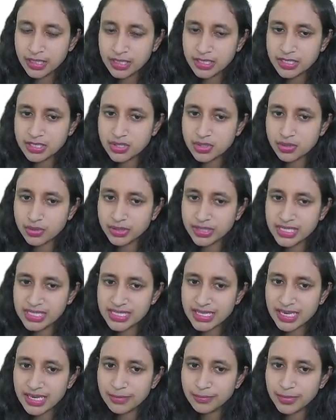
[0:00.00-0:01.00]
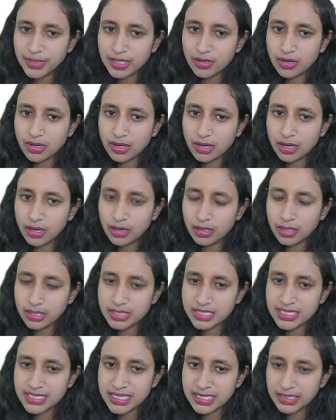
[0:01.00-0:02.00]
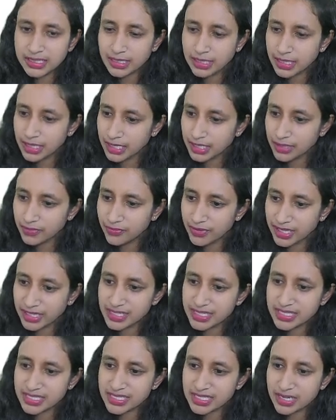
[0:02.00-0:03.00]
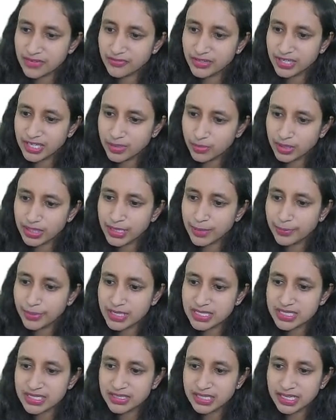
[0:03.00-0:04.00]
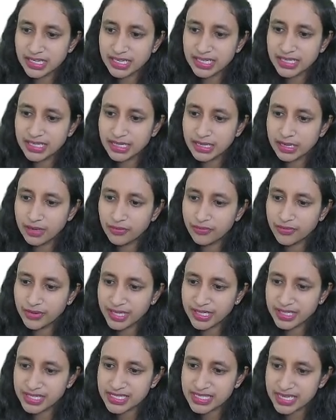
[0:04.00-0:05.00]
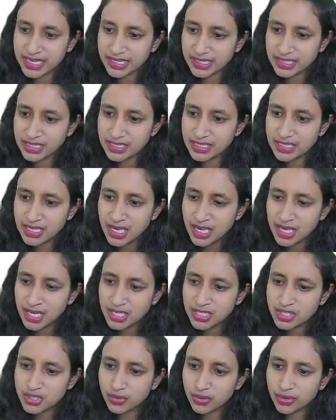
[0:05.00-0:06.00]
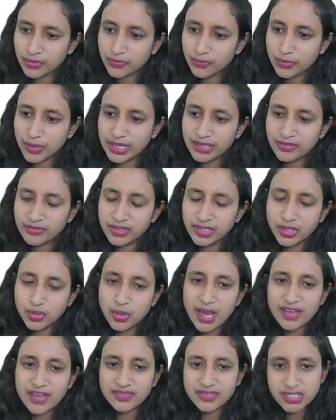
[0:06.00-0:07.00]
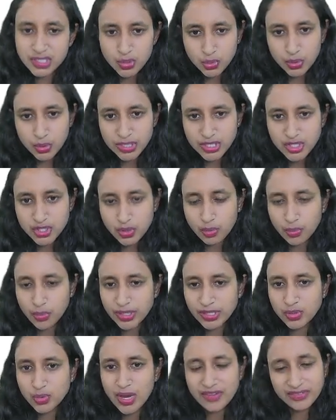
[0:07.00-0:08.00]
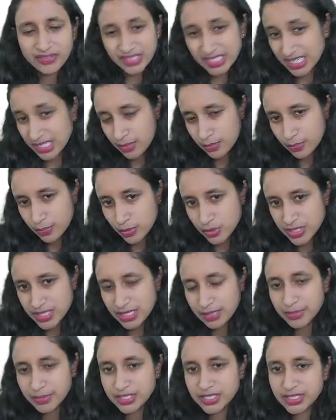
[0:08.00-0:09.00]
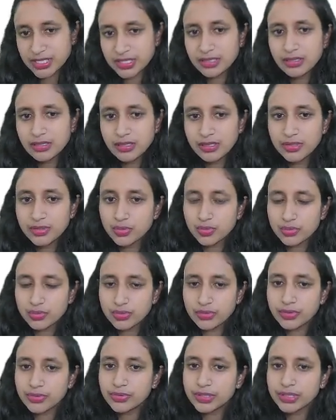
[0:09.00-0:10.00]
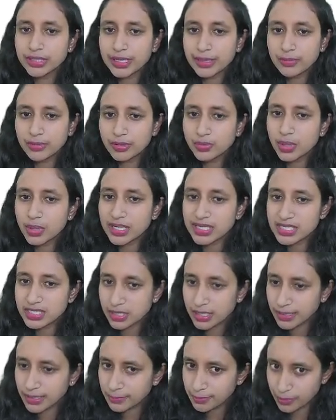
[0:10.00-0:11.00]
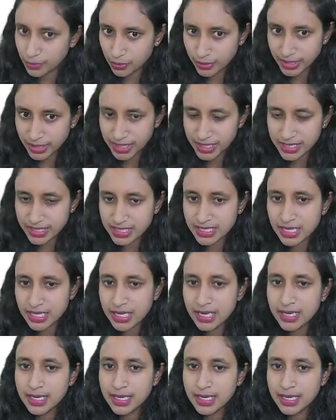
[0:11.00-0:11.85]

So these can be seen in frequently present in various areas. So whenever you have sewage or when you have decomposing material, you are able to isolate Protease.